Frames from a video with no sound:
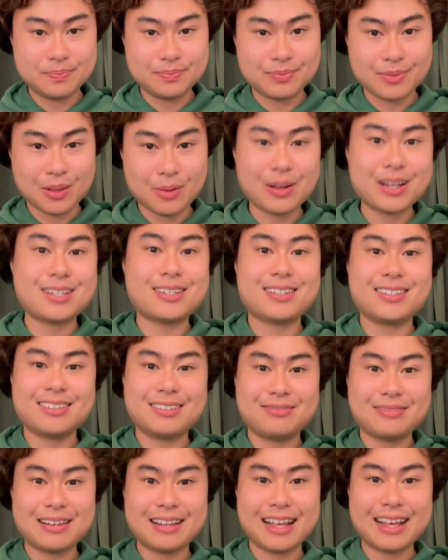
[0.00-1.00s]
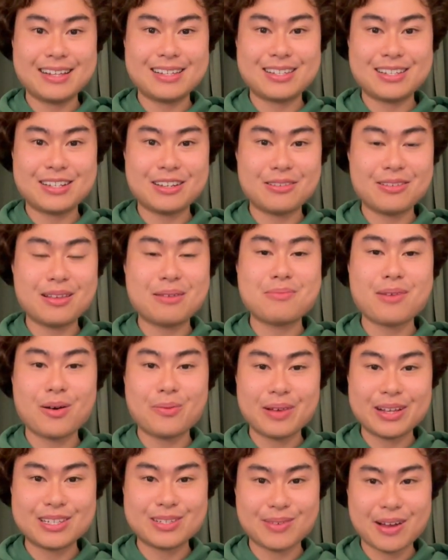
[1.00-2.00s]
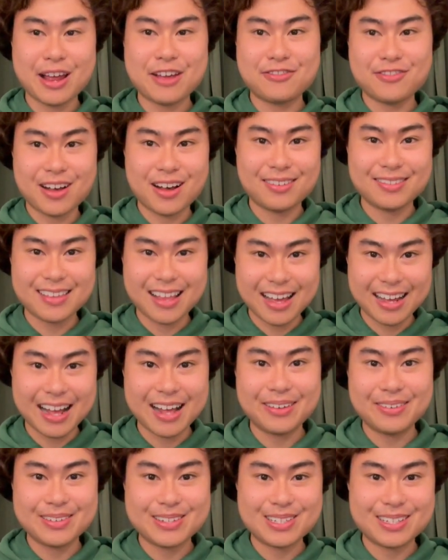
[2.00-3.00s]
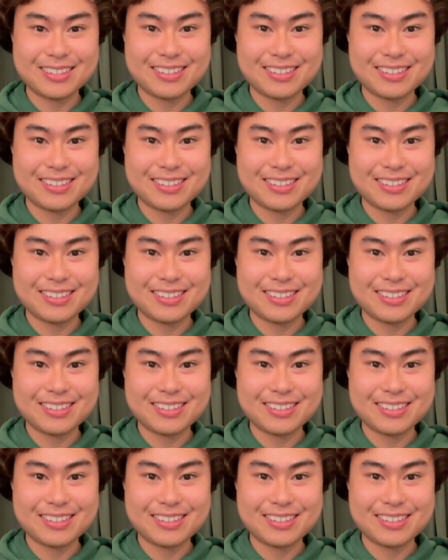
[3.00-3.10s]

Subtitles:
which relates to the moments where I felt like I was